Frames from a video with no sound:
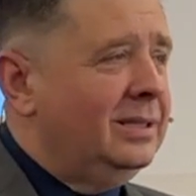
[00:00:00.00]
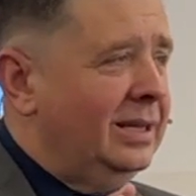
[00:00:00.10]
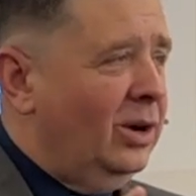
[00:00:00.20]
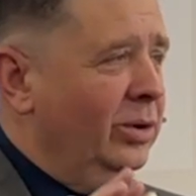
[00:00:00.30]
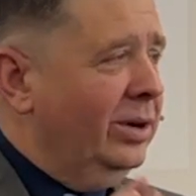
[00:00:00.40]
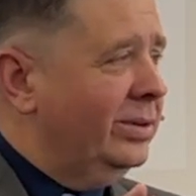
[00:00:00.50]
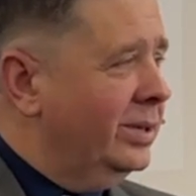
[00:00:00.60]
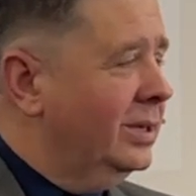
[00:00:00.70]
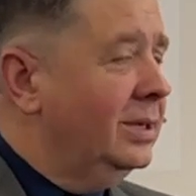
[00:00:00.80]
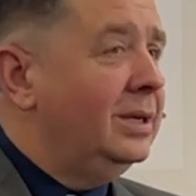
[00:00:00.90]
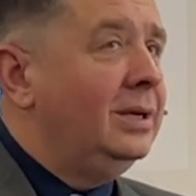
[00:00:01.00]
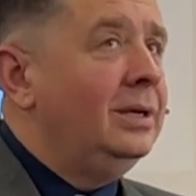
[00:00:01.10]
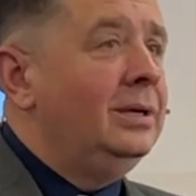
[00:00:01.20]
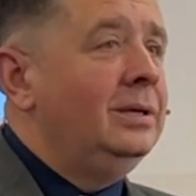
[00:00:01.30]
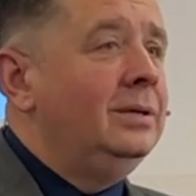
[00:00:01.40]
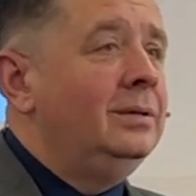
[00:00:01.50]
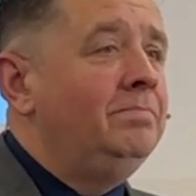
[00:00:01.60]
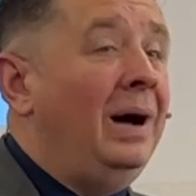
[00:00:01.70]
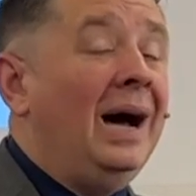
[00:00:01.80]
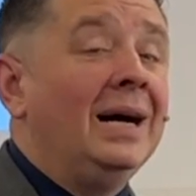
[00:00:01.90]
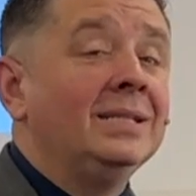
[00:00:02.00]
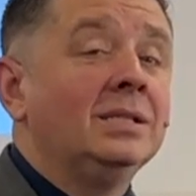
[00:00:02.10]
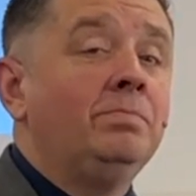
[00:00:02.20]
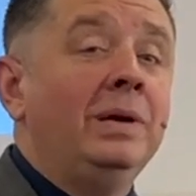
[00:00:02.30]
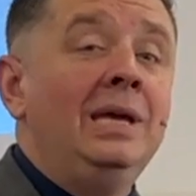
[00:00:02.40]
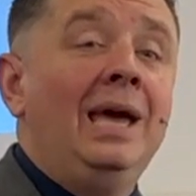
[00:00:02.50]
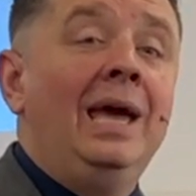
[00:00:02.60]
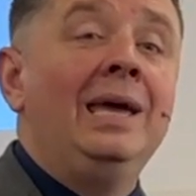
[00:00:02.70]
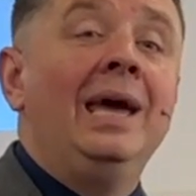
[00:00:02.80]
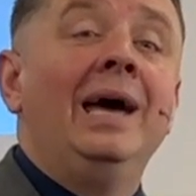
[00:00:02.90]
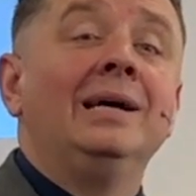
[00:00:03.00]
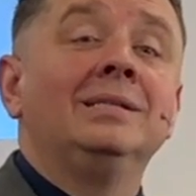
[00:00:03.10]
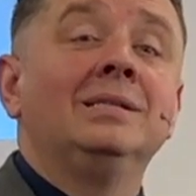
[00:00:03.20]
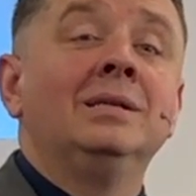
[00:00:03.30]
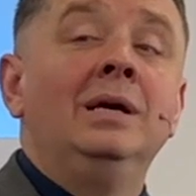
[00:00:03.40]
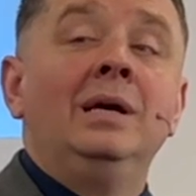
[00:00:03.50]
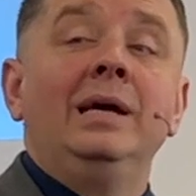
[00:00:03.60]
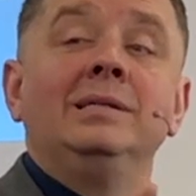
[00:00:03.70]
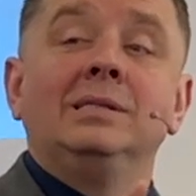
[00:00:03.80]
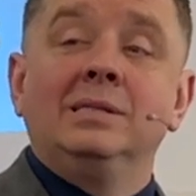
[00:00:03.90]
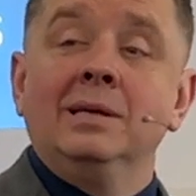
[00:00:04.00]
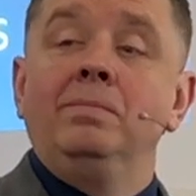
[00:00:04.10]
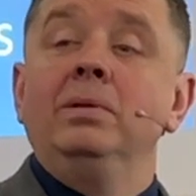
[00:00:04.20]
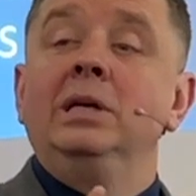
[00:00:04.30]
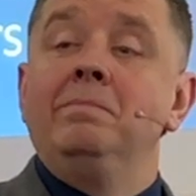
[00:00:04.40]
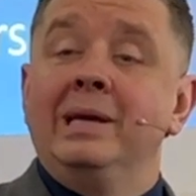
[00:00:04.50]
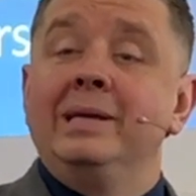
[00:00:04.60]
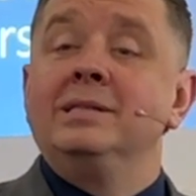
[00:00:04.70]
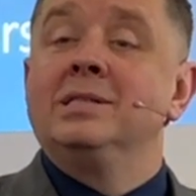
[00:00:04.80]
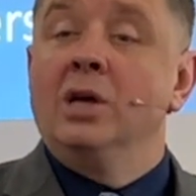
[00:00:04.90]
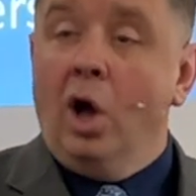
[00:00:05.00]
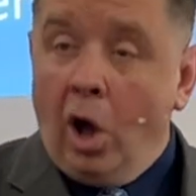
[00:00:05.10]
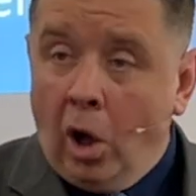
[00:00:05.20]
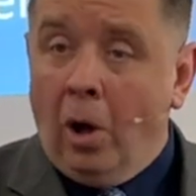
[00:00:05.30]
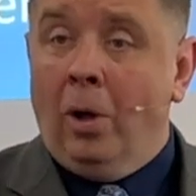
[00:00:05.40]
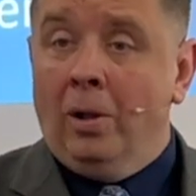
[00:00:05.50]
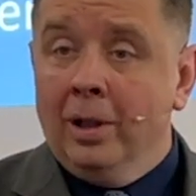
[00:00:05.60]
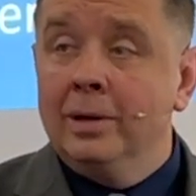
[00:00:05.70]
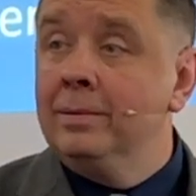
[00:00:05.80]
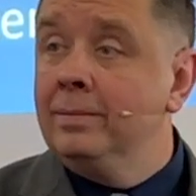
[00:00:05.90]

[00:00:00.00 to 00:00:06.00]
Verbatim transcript: Hold on. Pas, P A S, it simply means all.